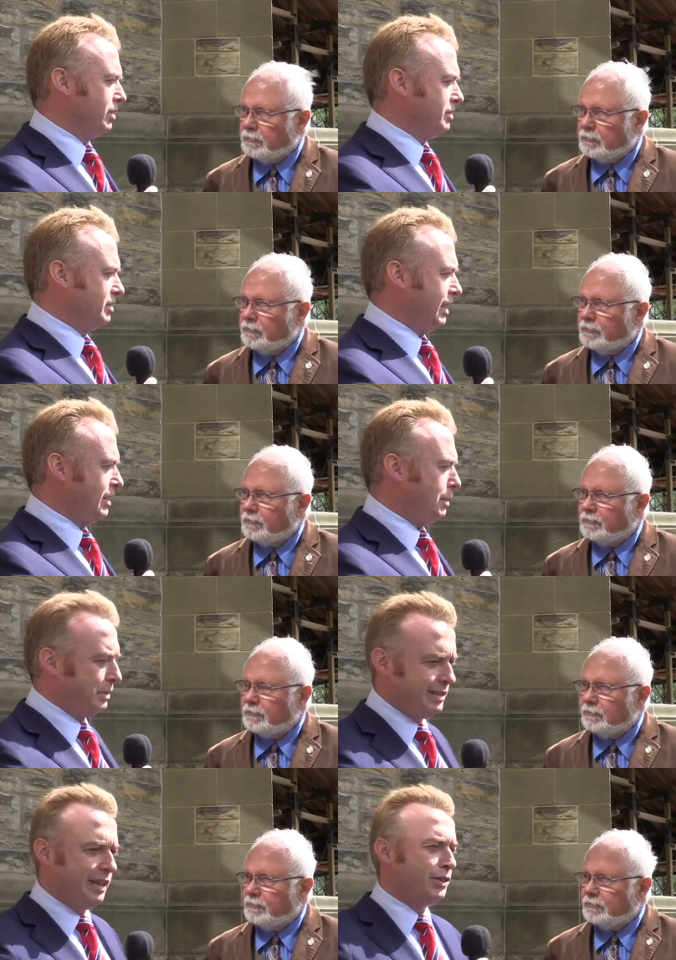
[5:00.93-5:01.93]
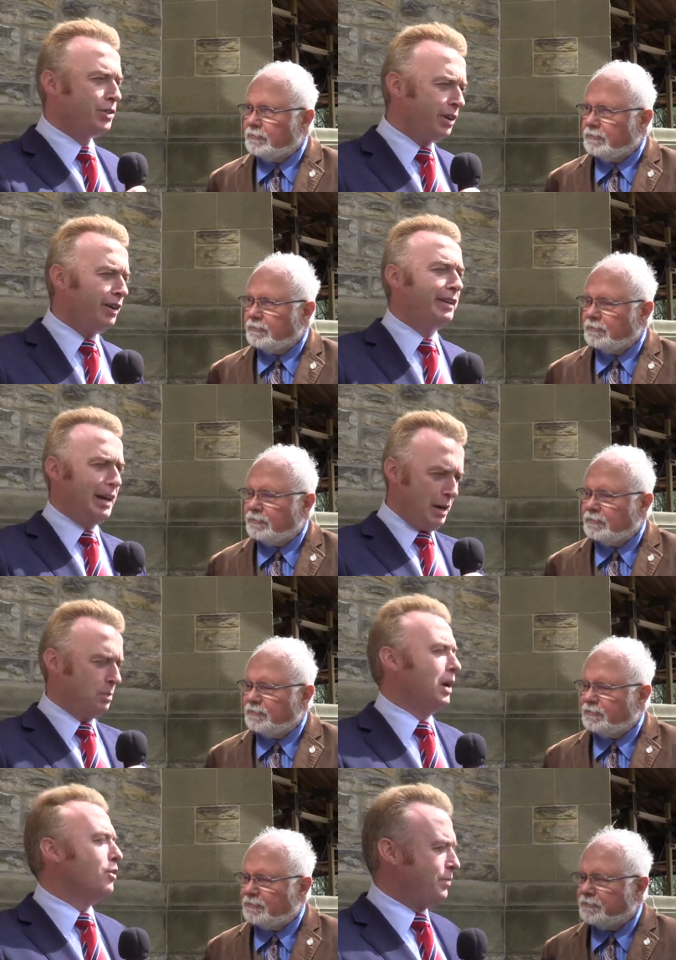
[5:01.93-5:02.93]
Speaker 1: all going to stand up and say, sure, yeah,
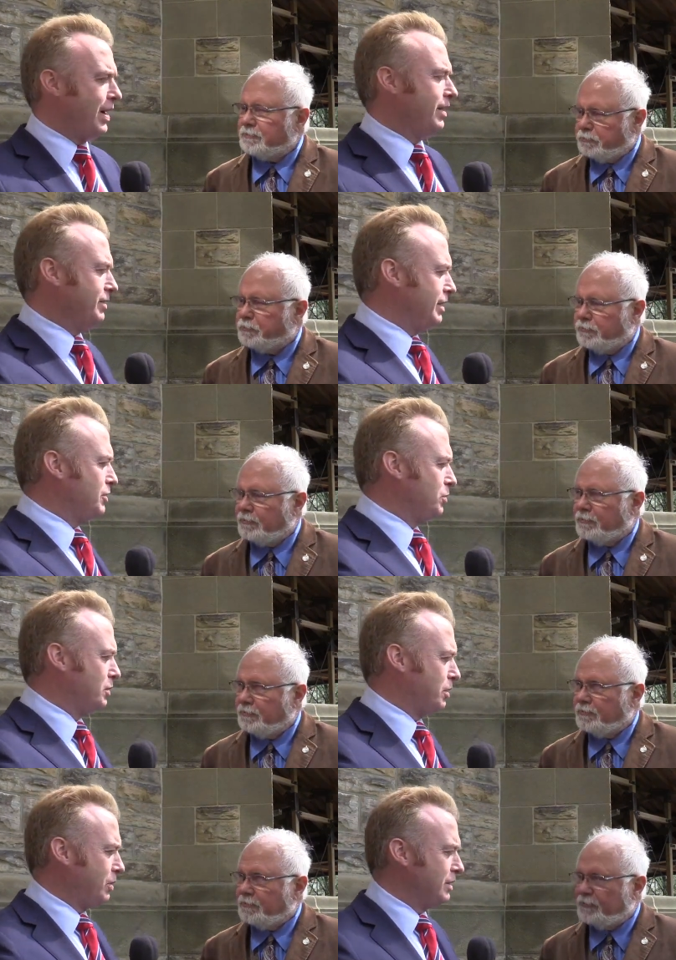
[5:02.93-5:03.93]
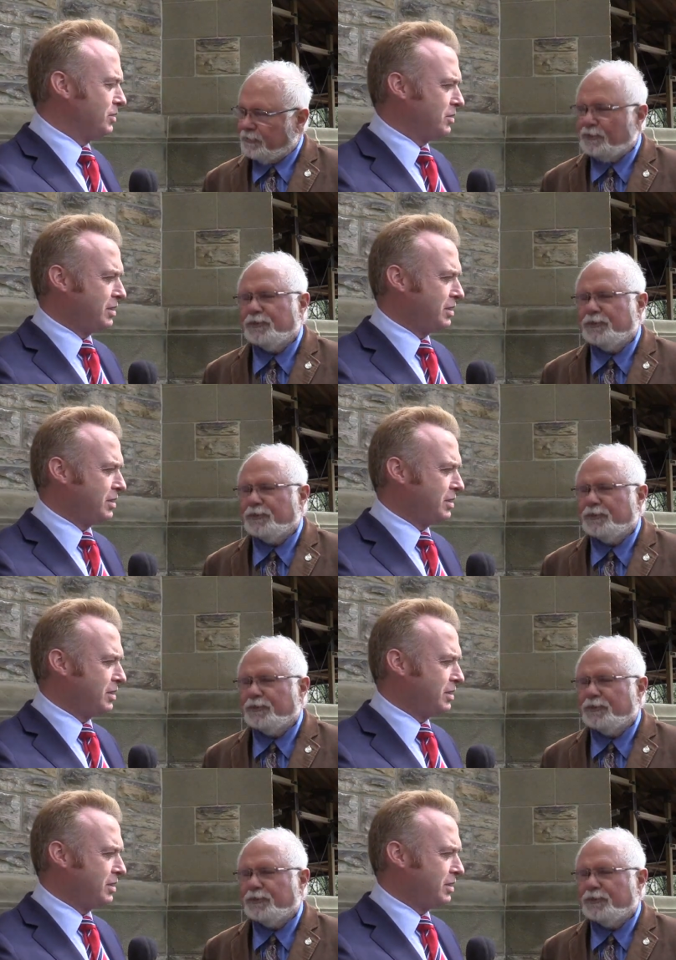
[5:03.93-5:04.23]
we all fired these sorts of things